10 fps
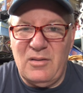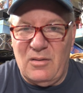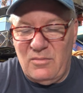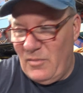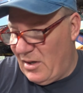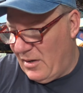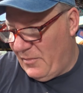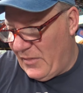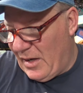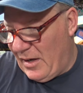So
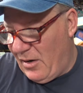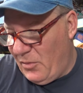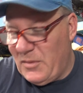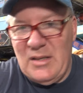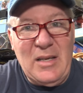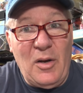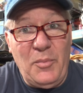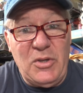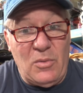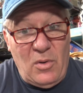um, I hope this
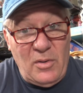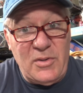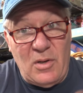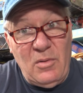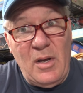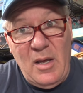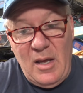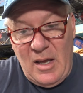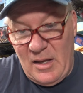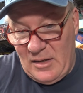helps you also
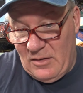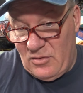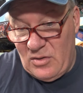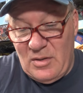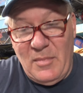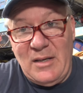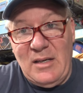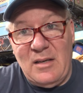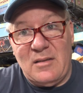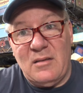and gives you some
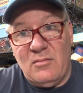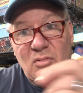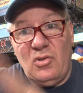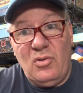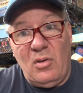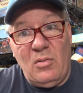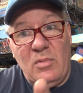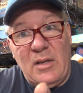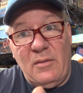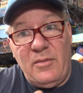ideas. So
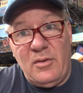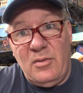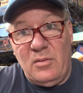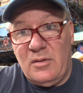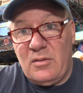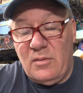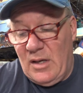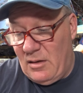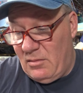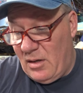without further ado, let's go
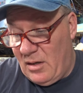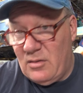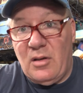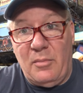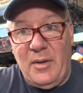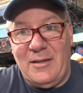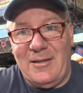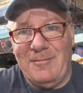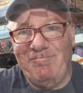down and start painting.